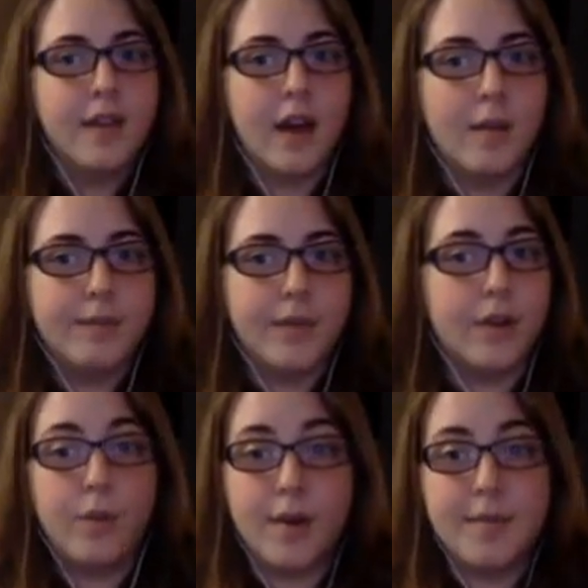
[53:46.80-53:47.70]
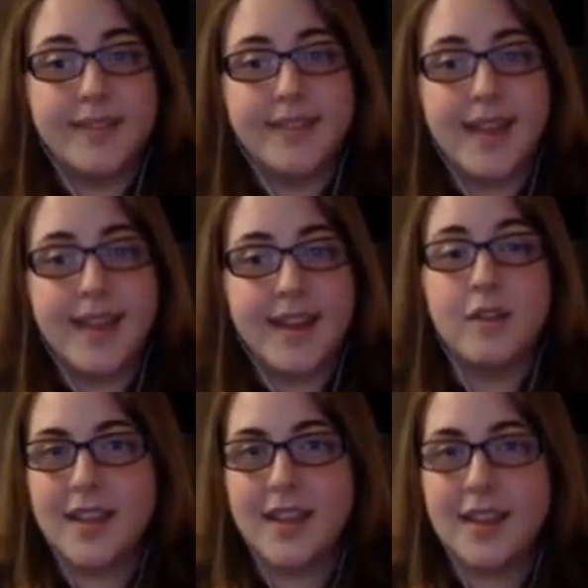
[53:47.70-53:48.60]
You don't want to miss any
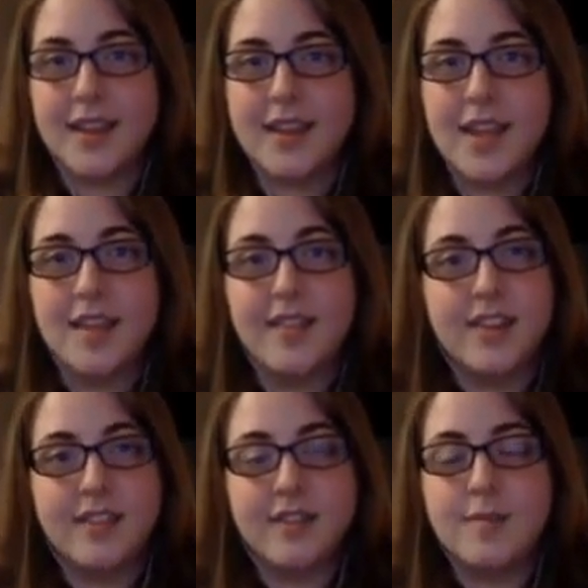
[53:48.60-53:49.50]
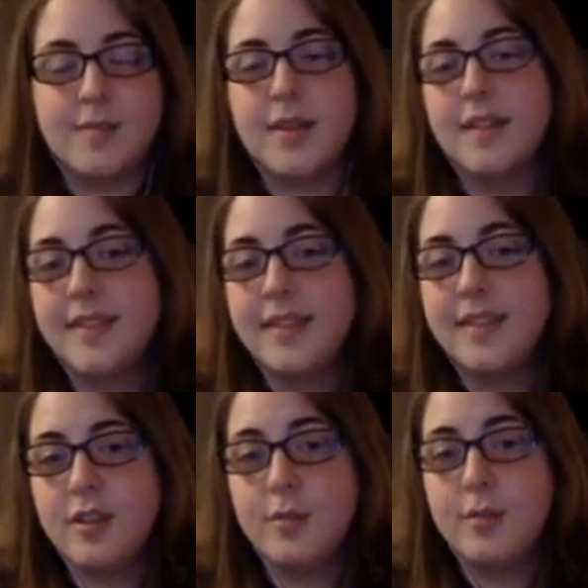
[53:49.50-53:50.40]
sounds that
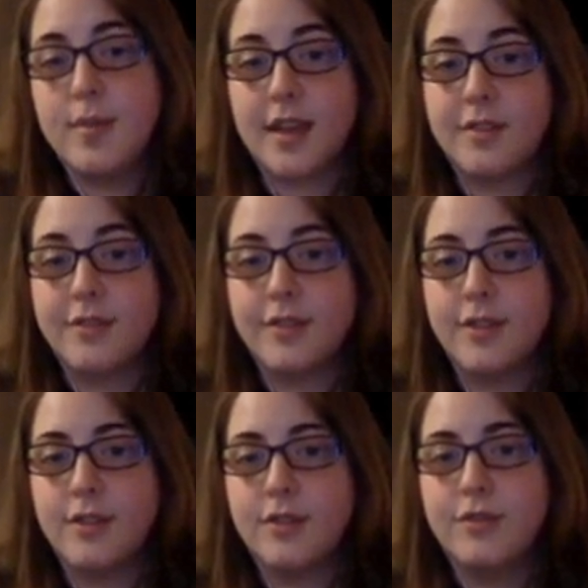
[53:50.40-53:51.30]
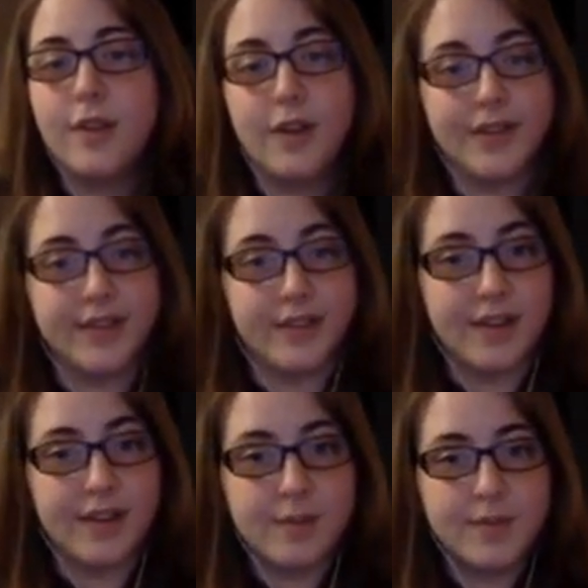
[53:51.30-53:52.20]
even if it means you make a few false
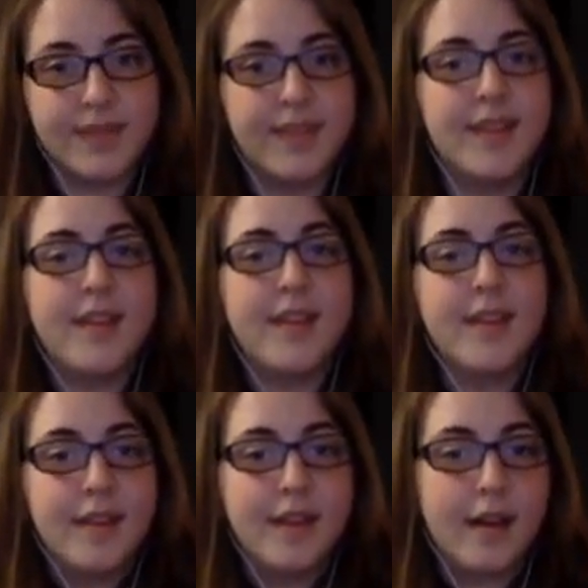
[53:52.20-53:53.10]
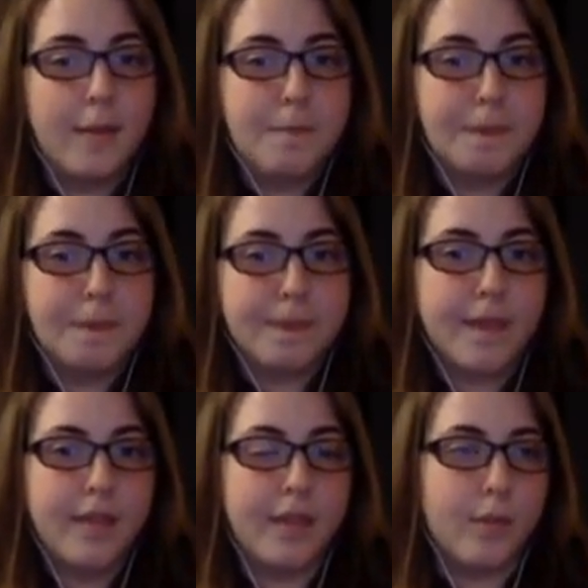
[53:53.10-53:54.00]
alarms.
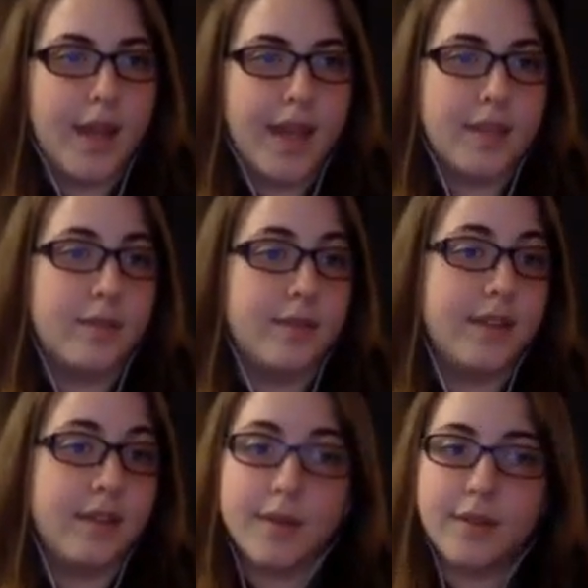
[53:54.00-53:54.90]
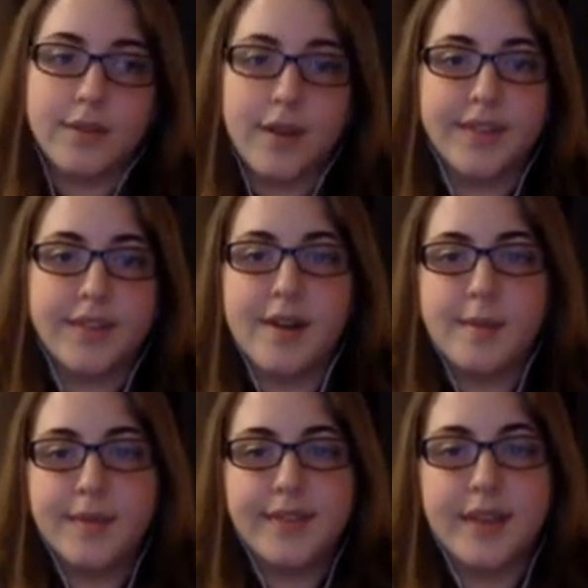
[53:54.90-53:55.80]
The way you deal with those false
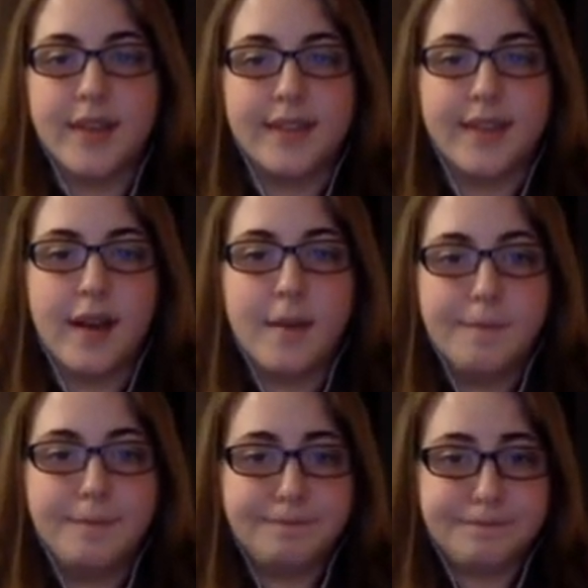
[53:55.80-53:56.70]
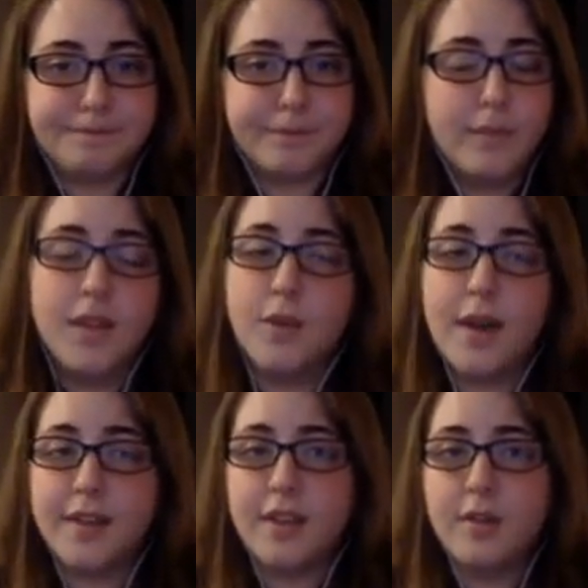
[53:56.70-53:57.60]
alarms is you have
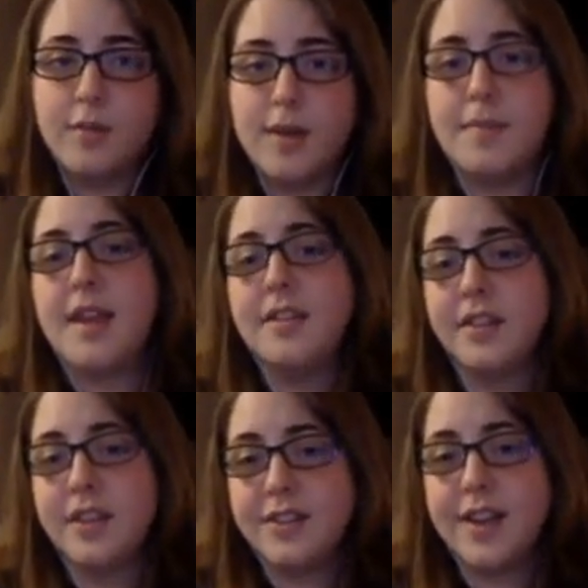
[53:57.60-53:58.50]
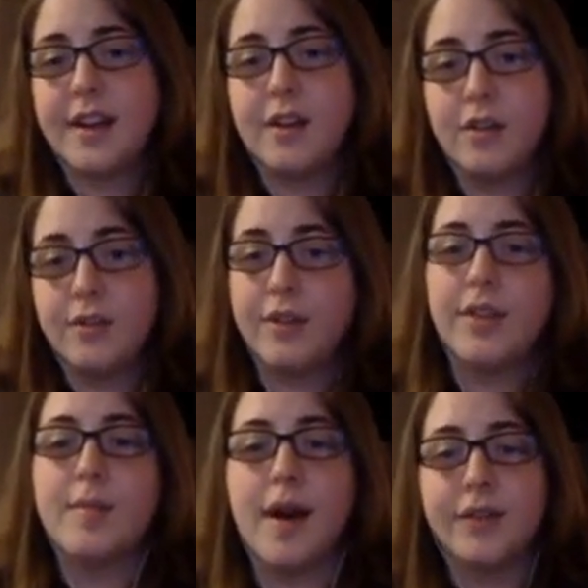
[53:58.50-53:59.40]
a human manually check over
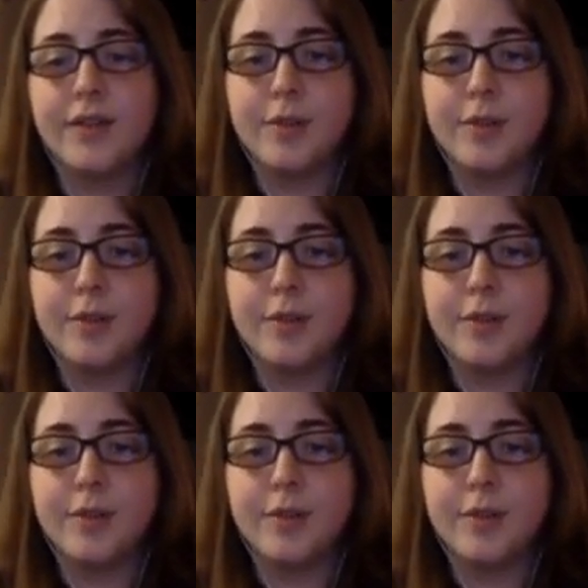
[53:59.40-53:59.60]
the model's